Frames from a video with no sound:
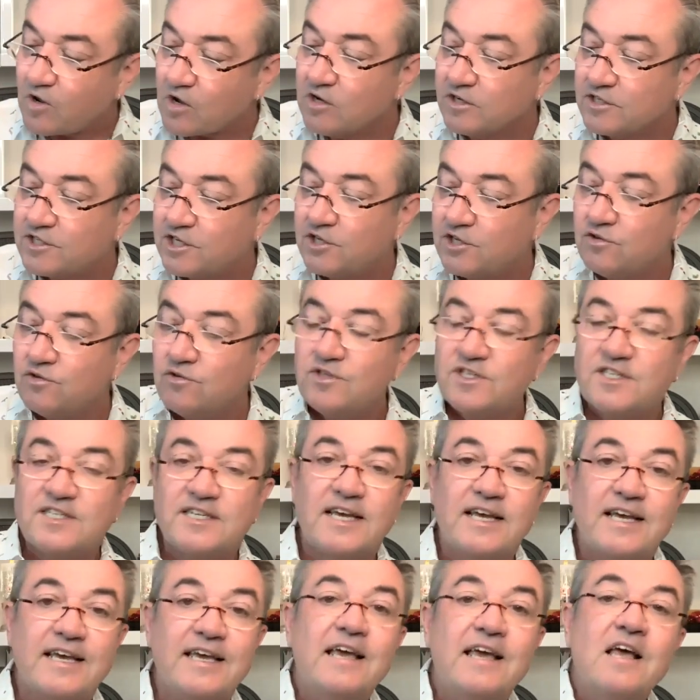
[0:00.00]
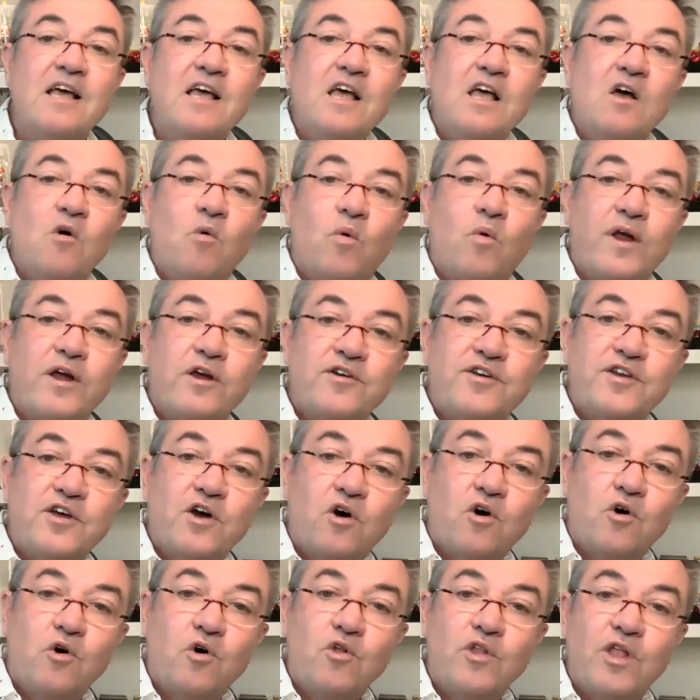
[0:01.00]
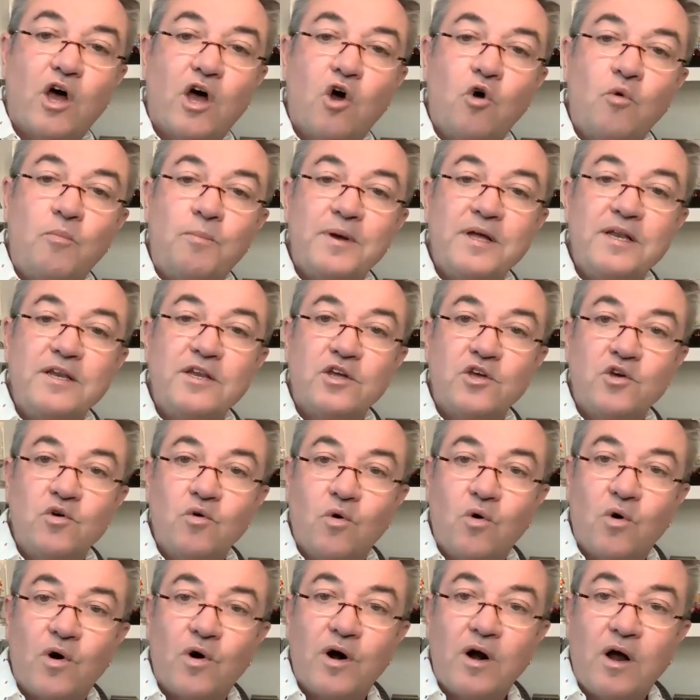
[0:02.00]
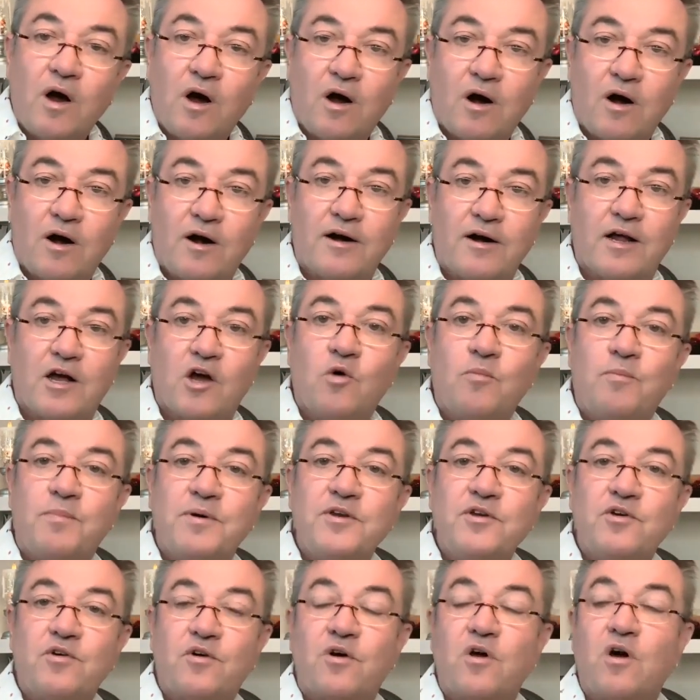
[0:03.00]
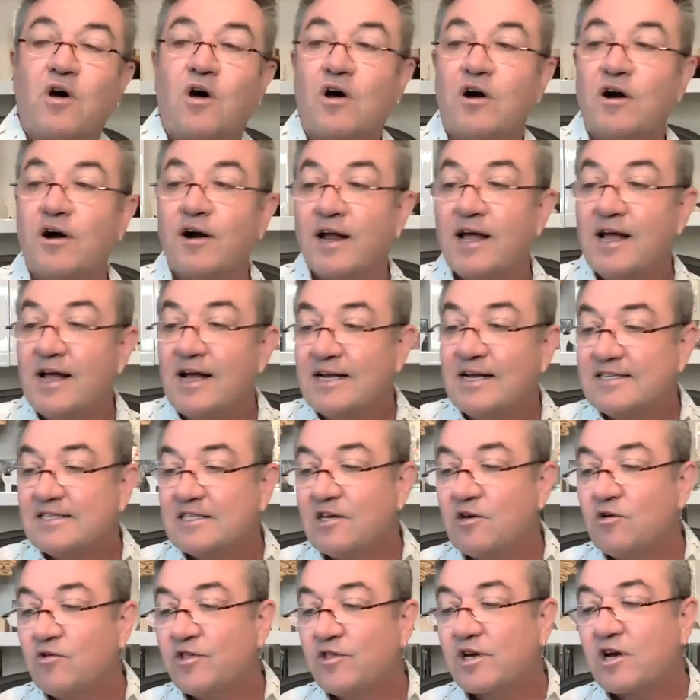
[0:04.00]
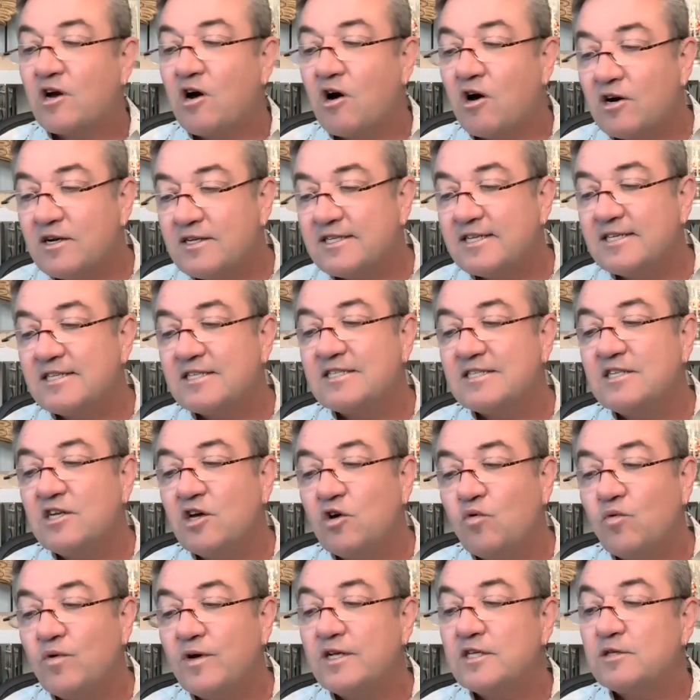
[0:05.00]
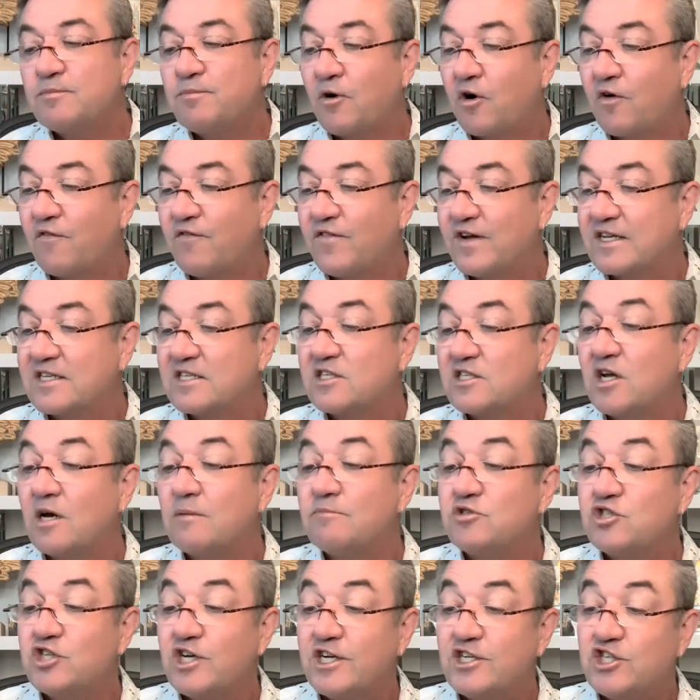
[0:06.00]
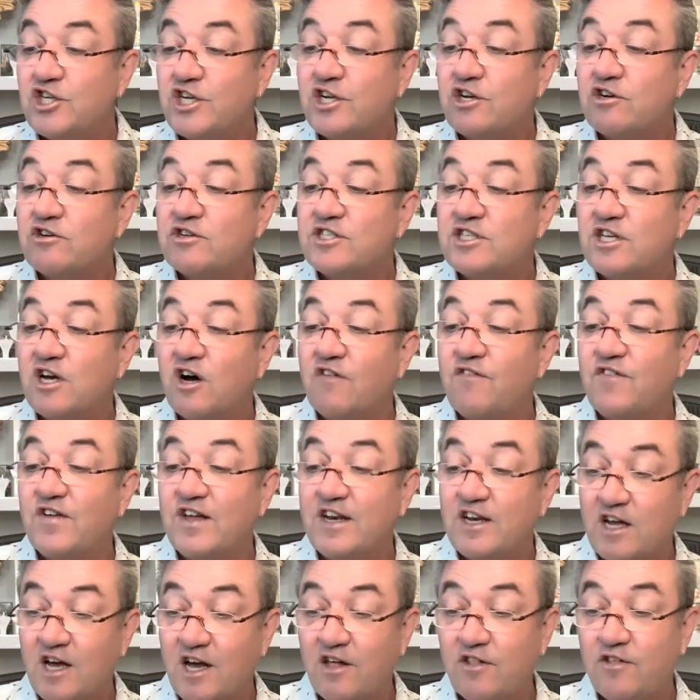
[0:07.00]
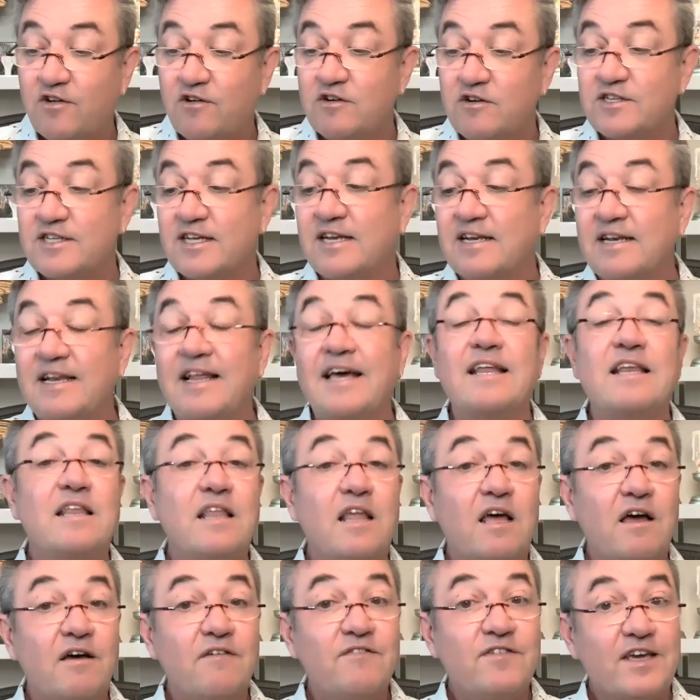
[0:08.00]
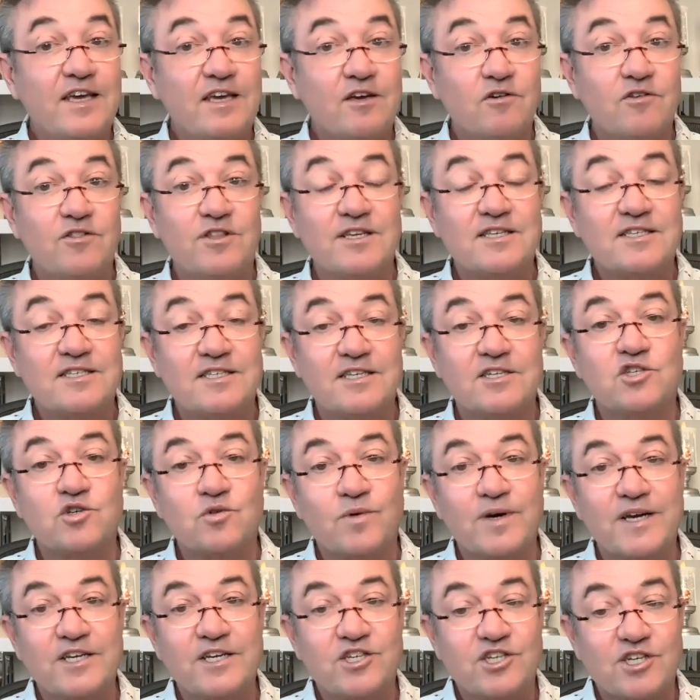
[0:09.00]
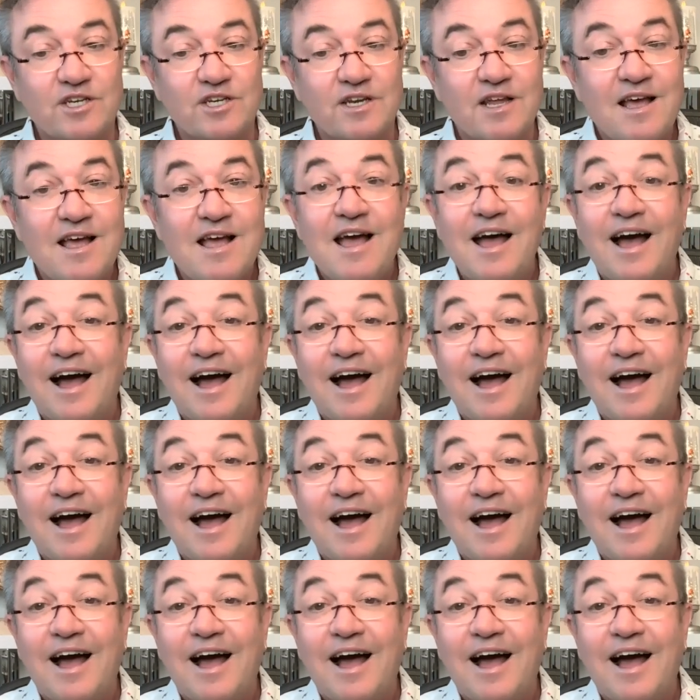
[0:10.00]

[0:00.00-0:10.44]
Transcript: On Tuesday, we are told, open your heart, open your heart. So the card says, no one is perfect. Stop judging yourself and others and let love heal this situation.